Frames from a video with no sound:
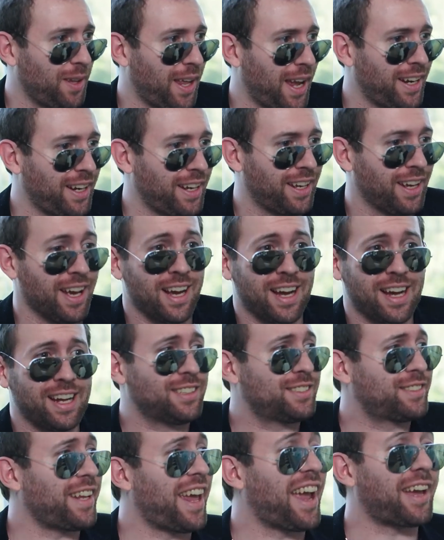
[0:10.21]
lady
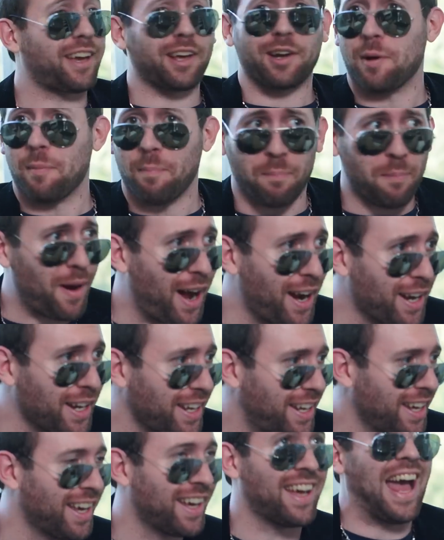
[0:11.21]
and taking her
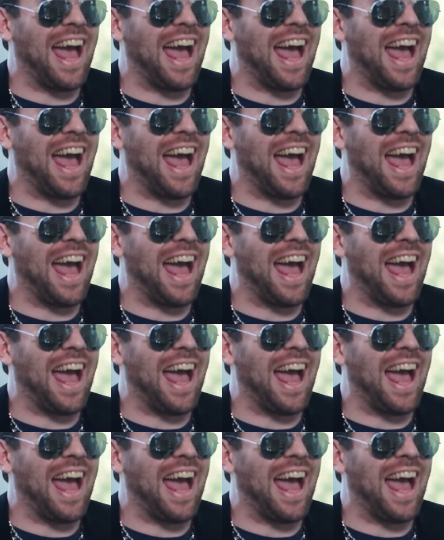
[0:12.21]
money!